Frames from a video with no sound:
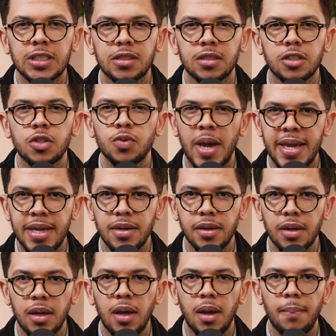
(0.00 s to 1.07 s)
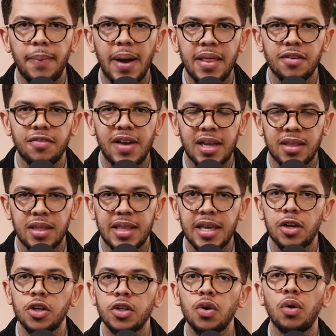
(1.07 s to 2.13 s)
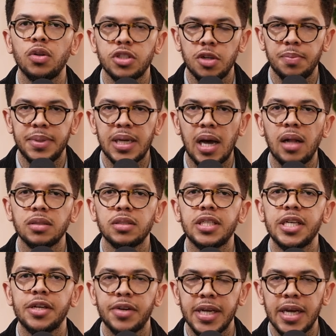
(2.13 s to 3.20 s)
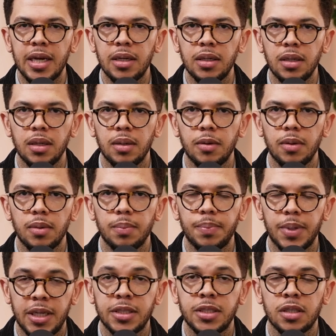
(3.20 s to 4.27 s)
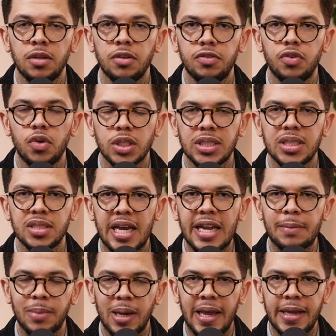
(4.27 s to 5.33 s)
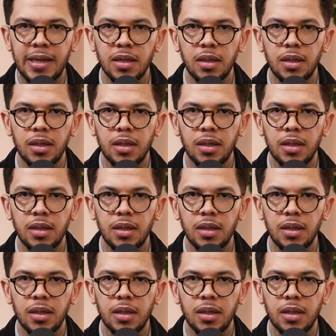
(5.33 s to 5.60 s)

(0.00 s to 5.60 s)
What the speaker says: swayed by the fact that there could also be ulterior political forces at play.